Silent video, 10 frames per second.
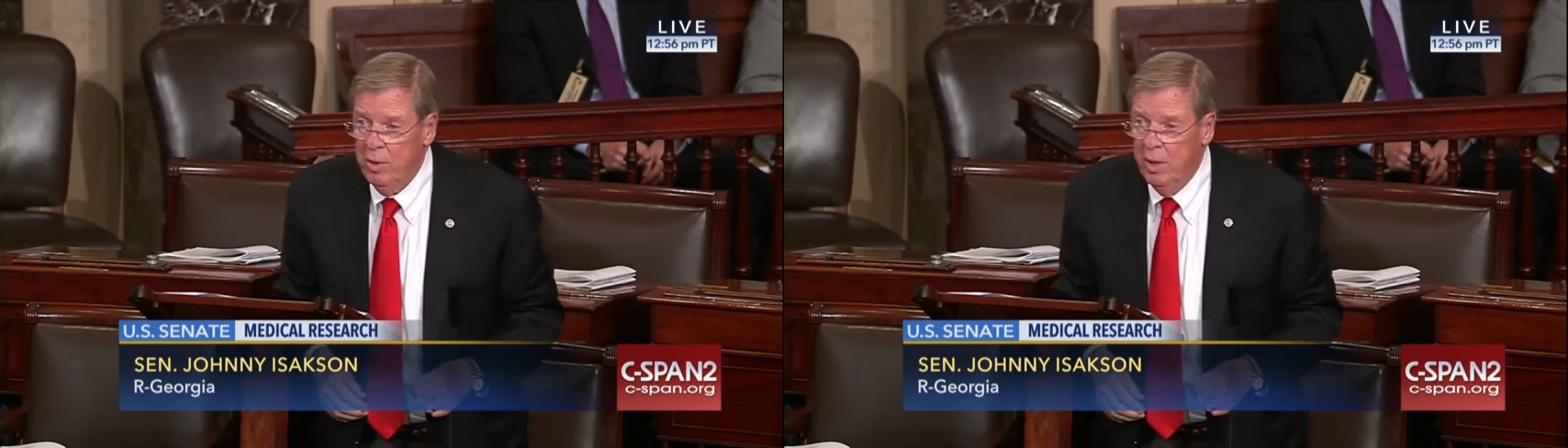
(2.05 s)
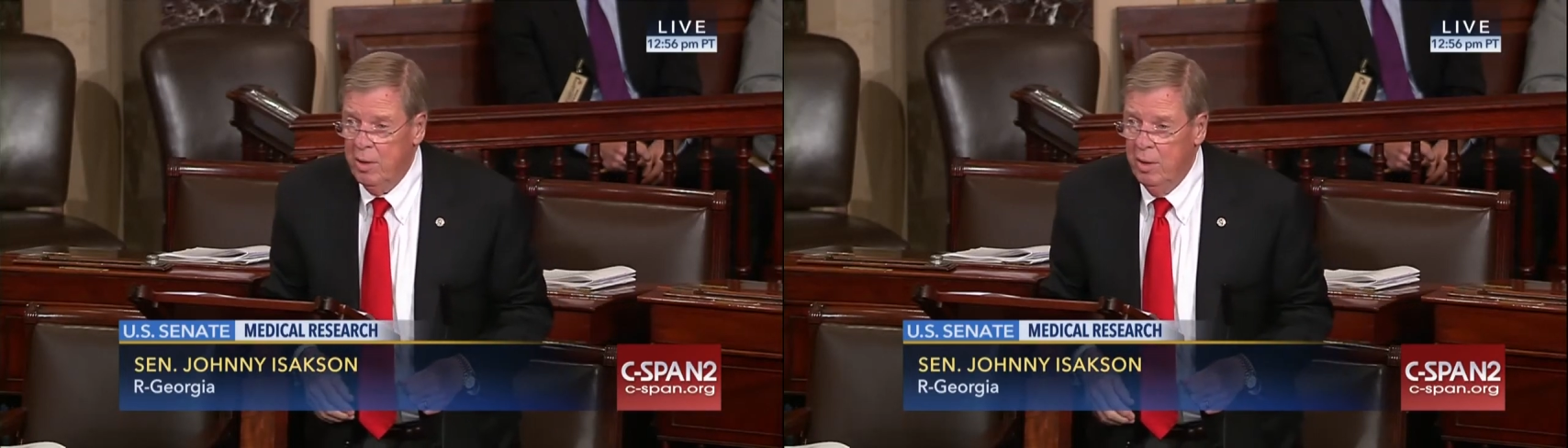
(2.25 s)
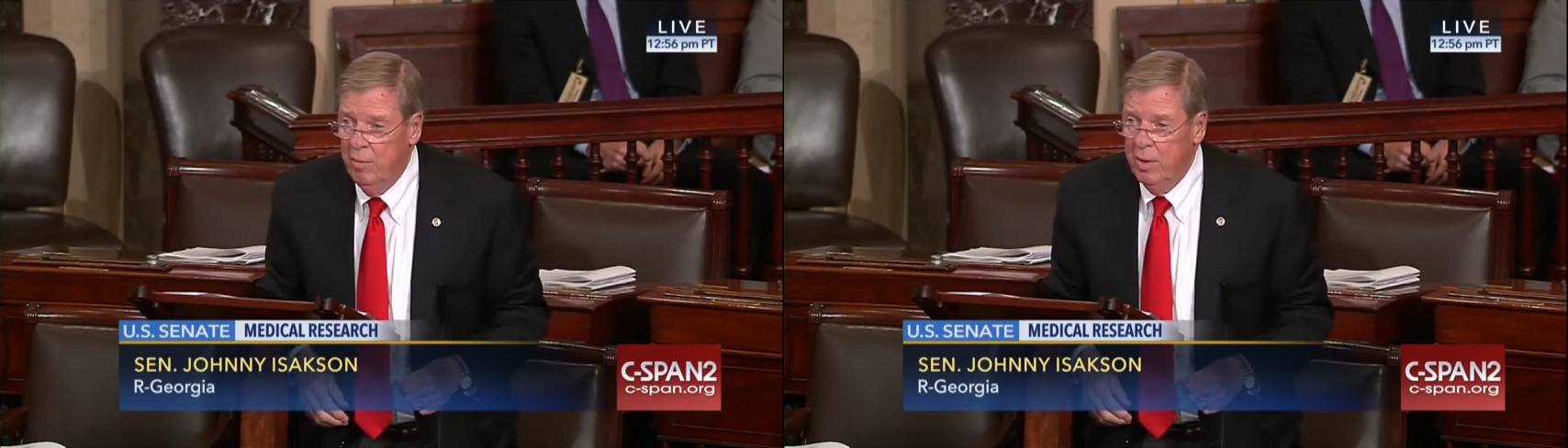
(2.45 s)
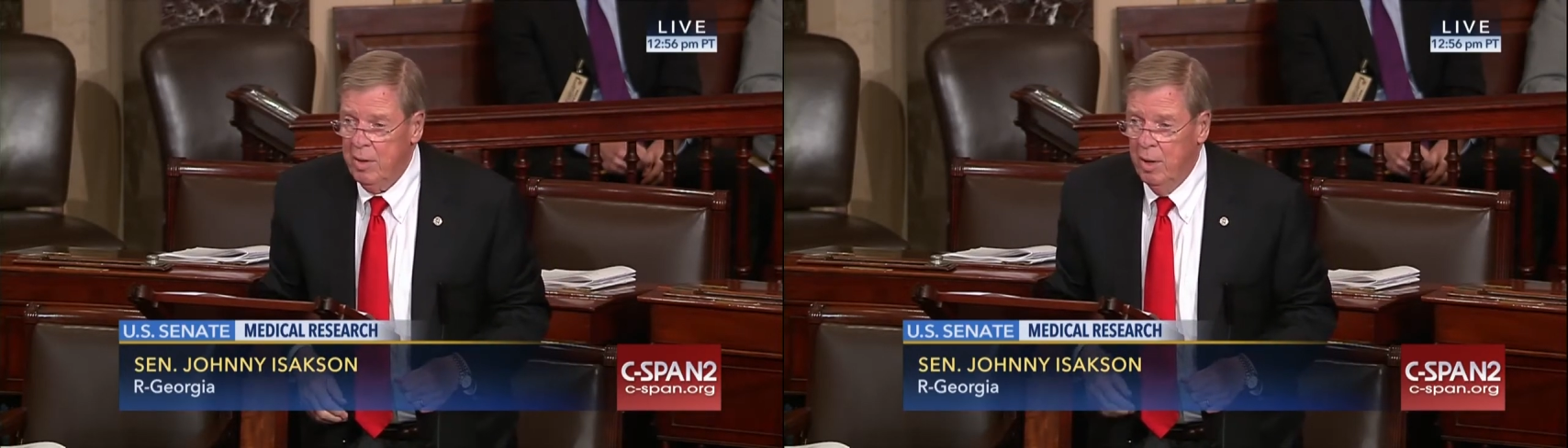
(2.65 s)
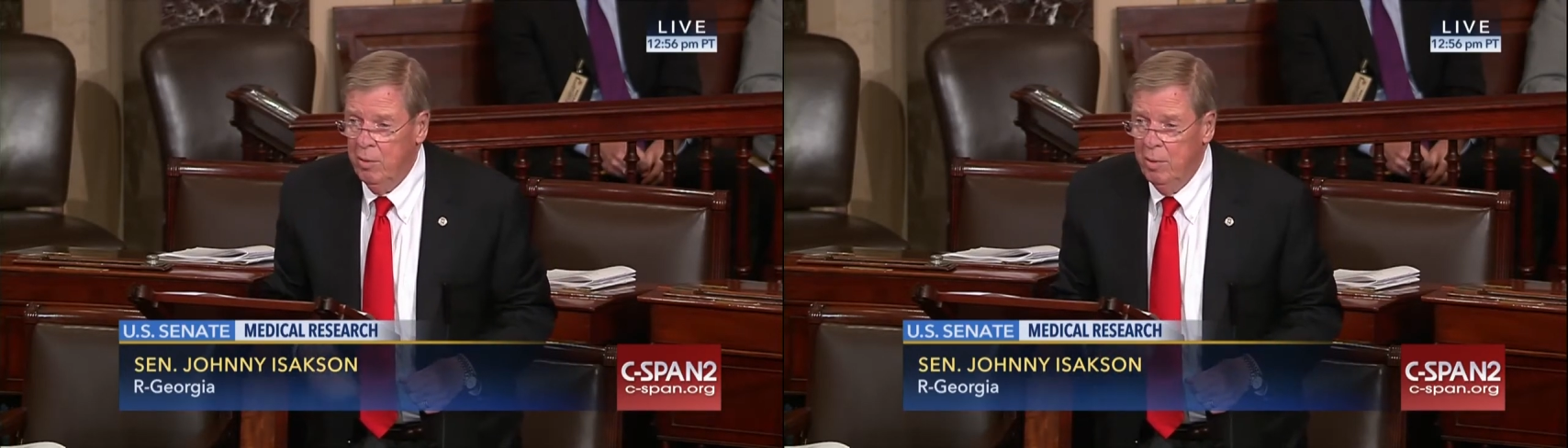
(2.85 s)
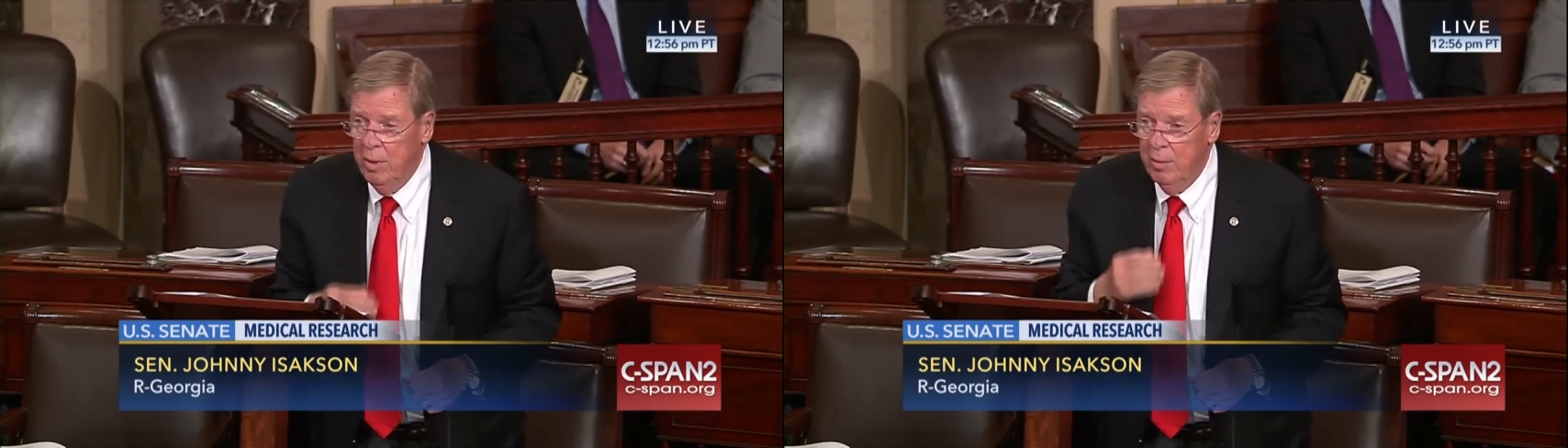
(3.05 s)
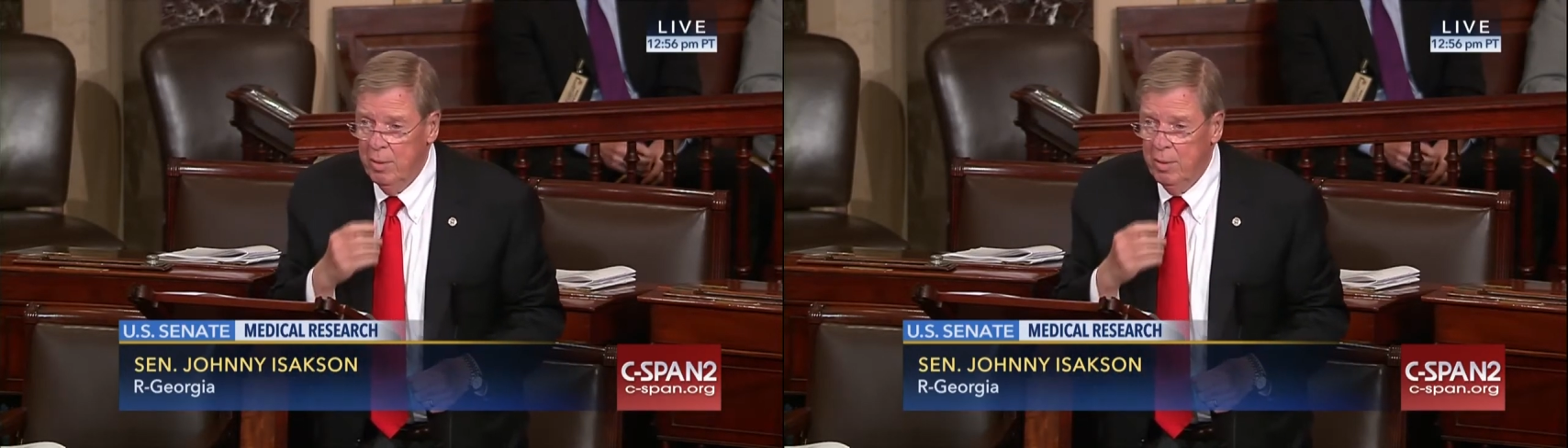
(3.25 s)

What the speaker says: citizen of this country,